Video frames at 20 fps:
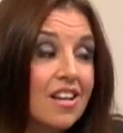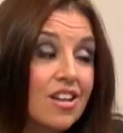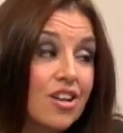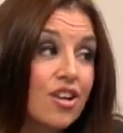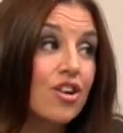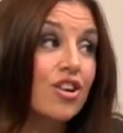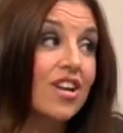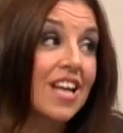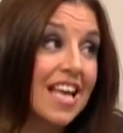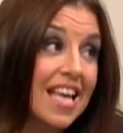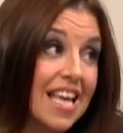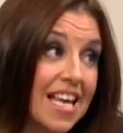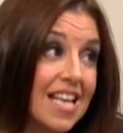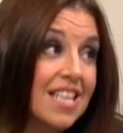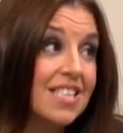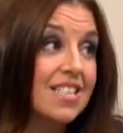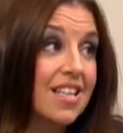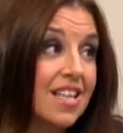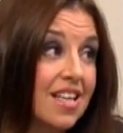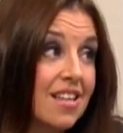could
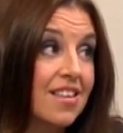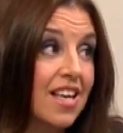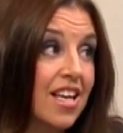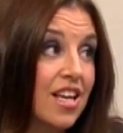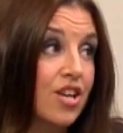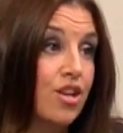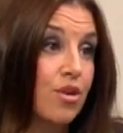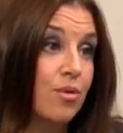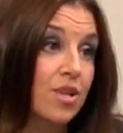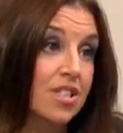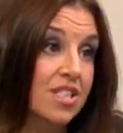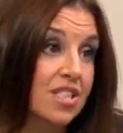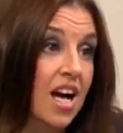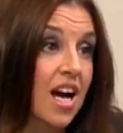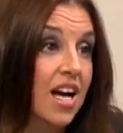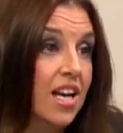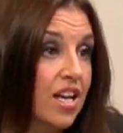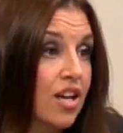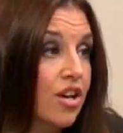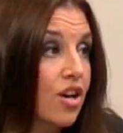easily think you are
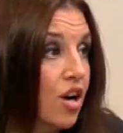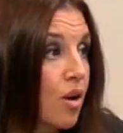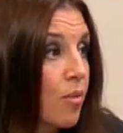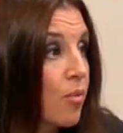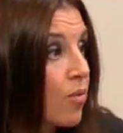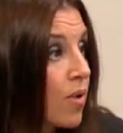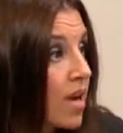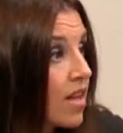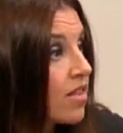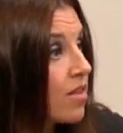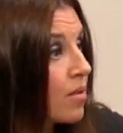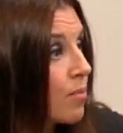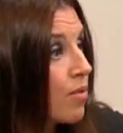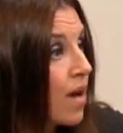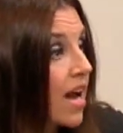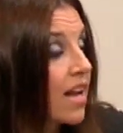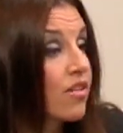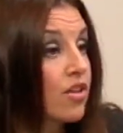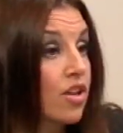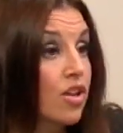signing up with the
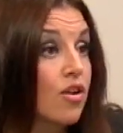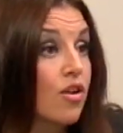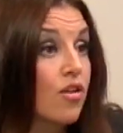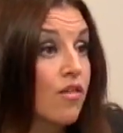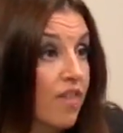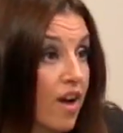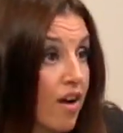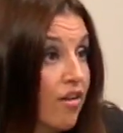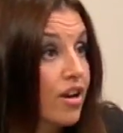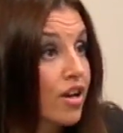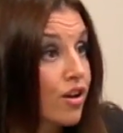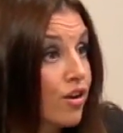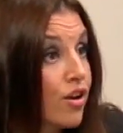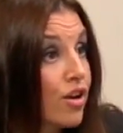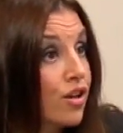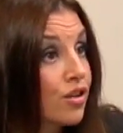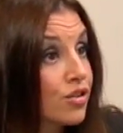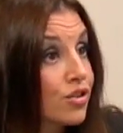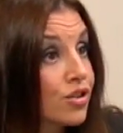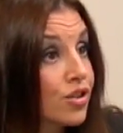brand that you're very
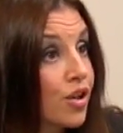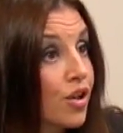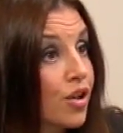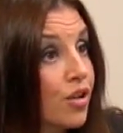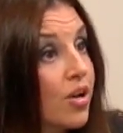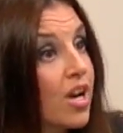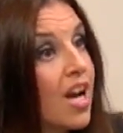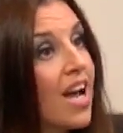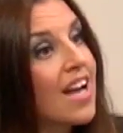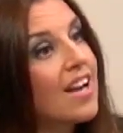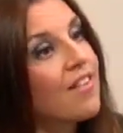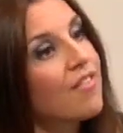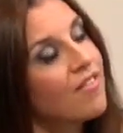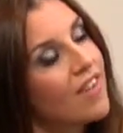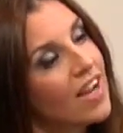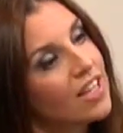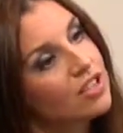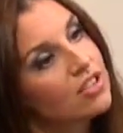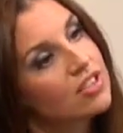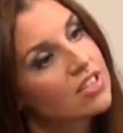loyal to, and in
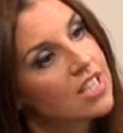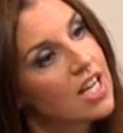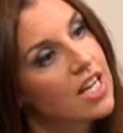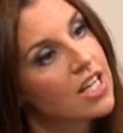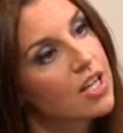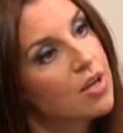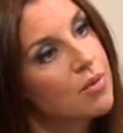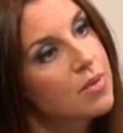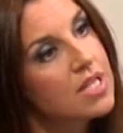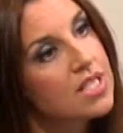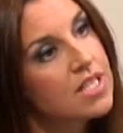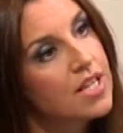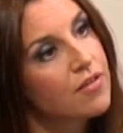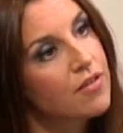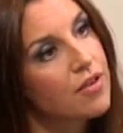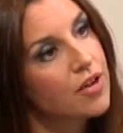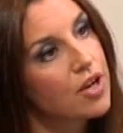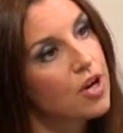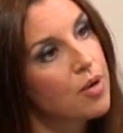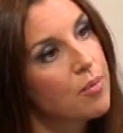fact you're signing up with a
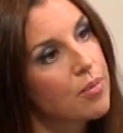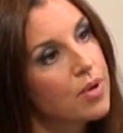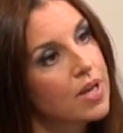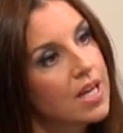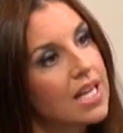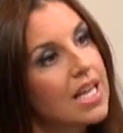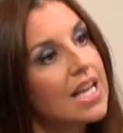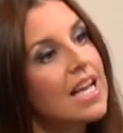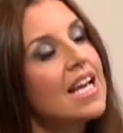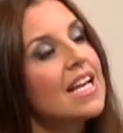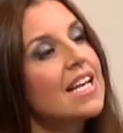different company.